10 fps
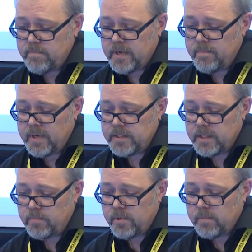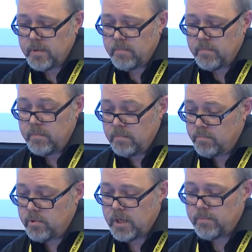my basic
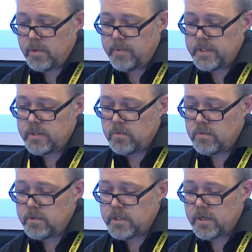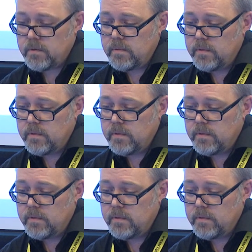product properties also,